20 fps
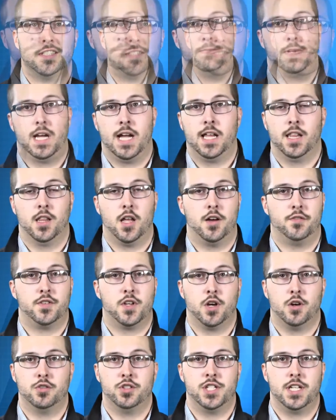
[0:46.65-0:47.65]
I love
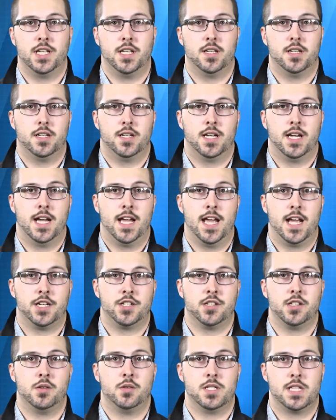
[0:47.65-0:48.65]
coaching. I
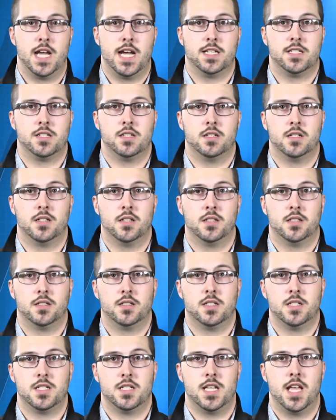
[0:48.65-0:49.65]
actually was asked to
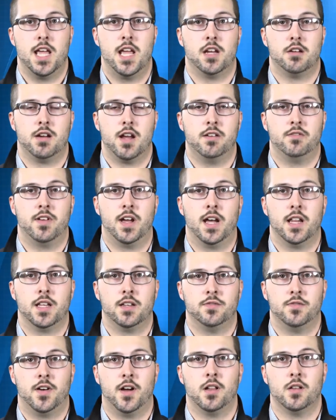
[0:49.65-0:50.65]
stay at Grand Valley
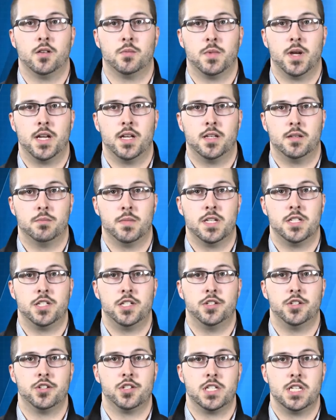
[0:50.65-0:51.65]
following my
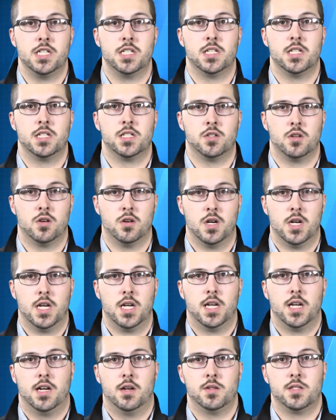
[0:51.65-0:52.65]
senior season, so
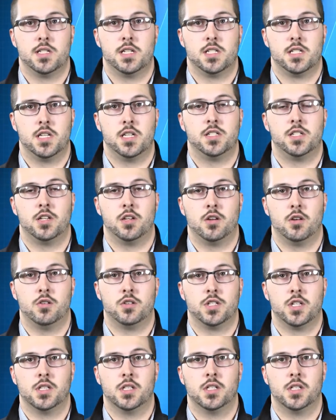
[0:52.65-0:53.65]
I was an assistant
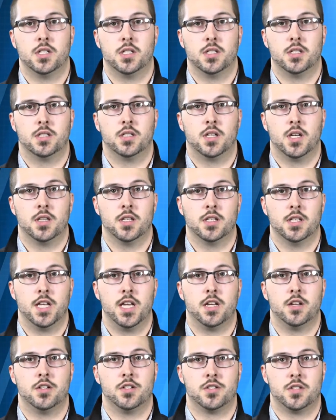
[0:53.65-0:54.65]
coach on the
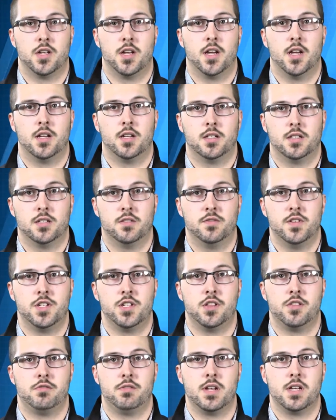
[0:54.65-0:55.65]
Lakers
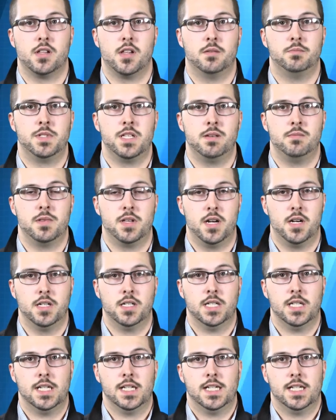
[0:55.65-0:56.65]
Division III club team there.
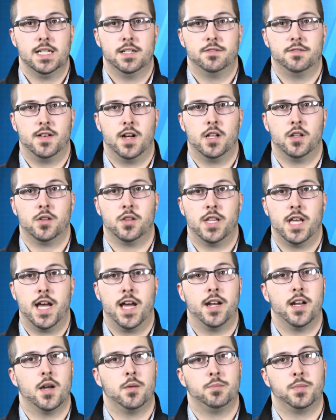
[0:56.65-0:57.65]
Followed
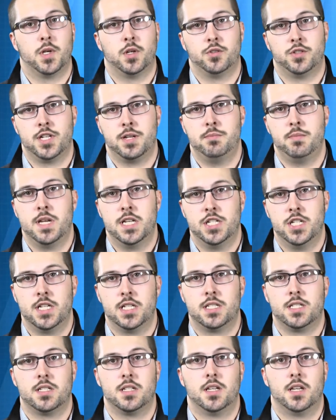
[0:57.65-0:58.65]
that up coaching
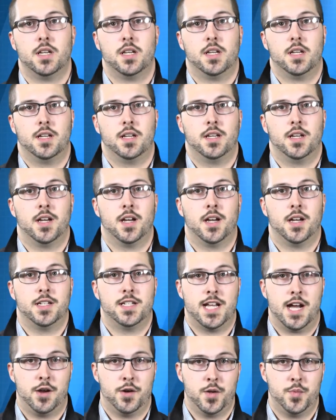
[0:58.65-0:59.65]
midgets
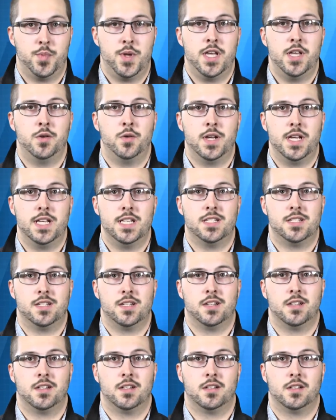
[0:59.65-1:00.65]
down to Pee-wees,
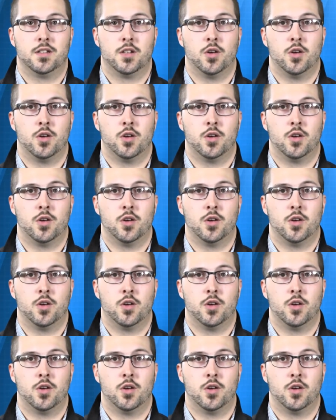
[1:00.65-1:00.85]
and